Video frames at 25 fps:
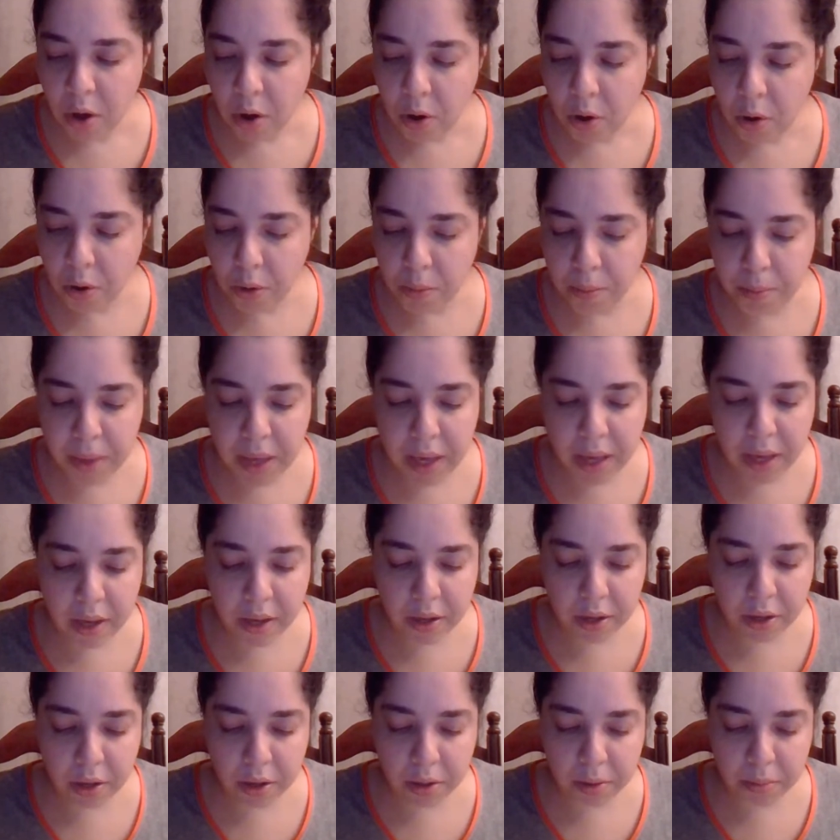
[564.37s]
or may
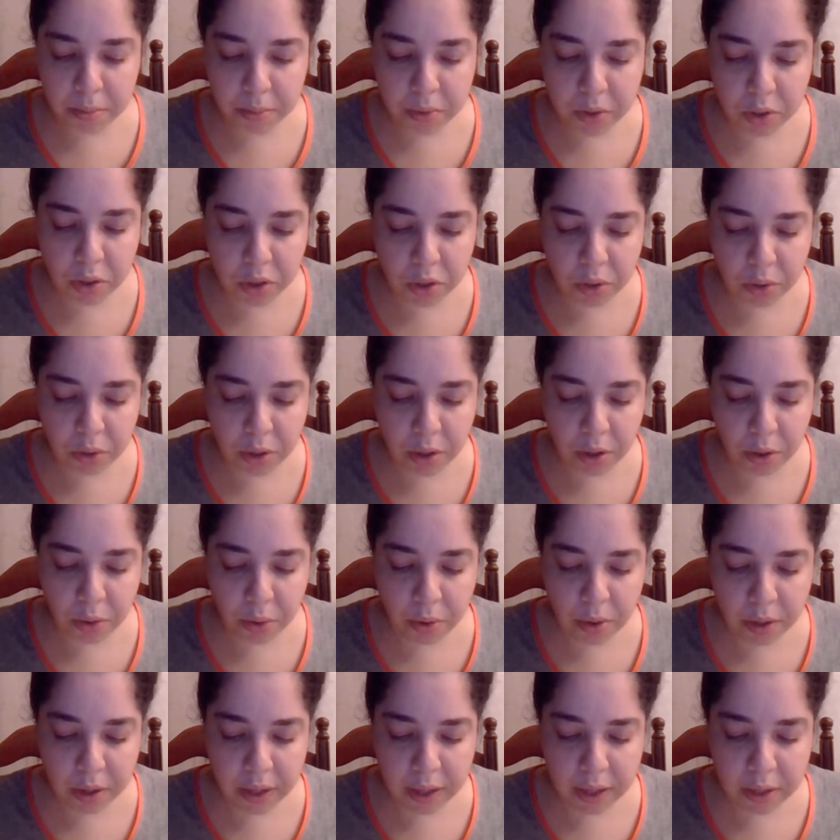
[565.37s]
come to the
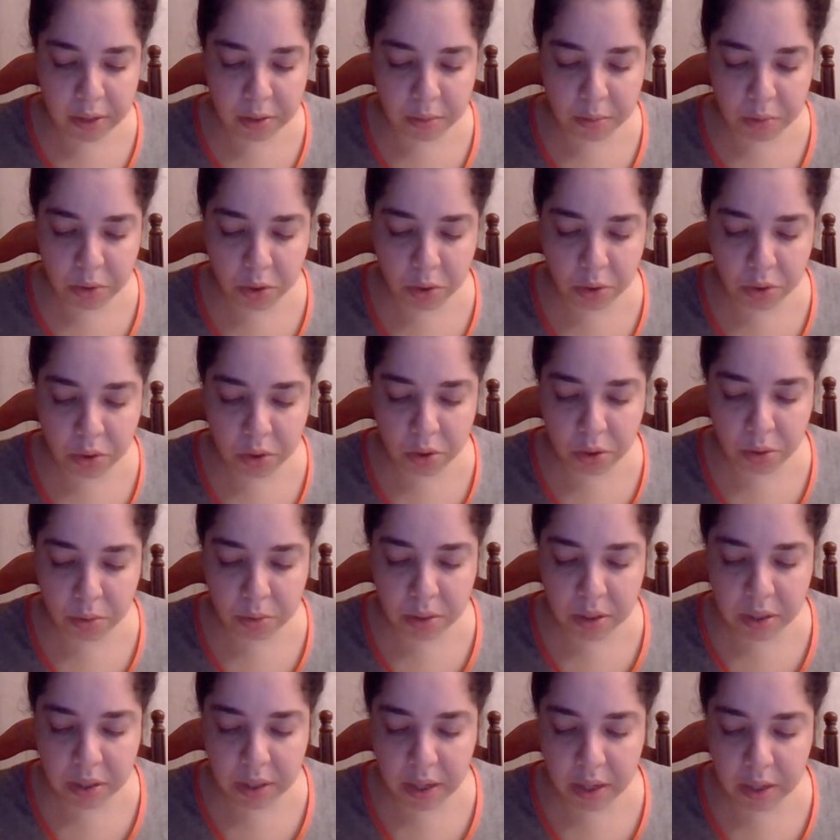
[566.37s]
orgasm too soon
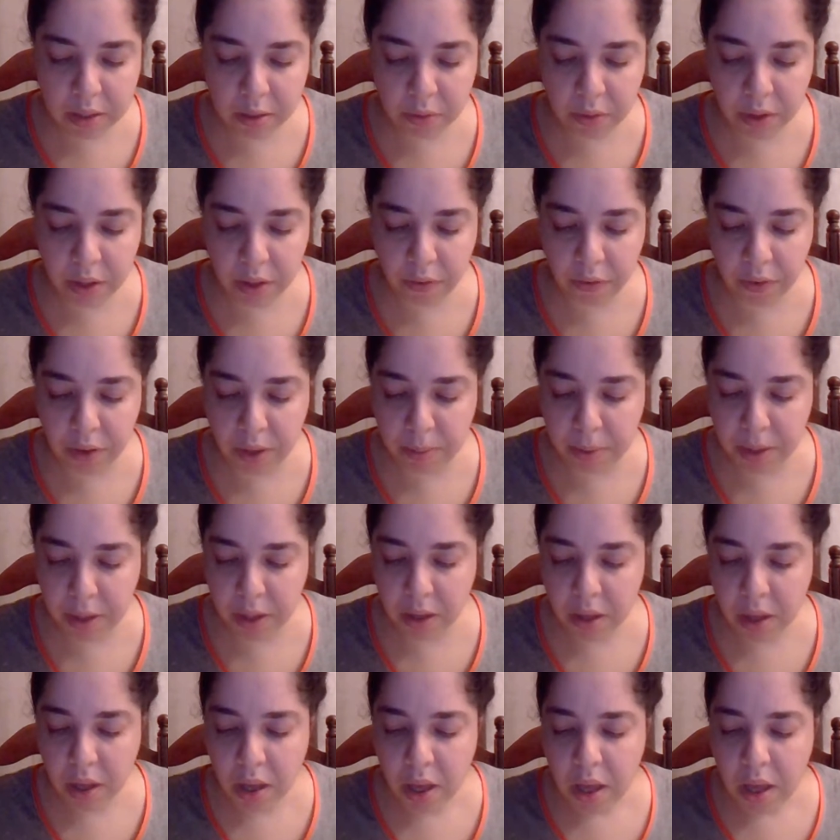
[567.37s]
to satisfy the female.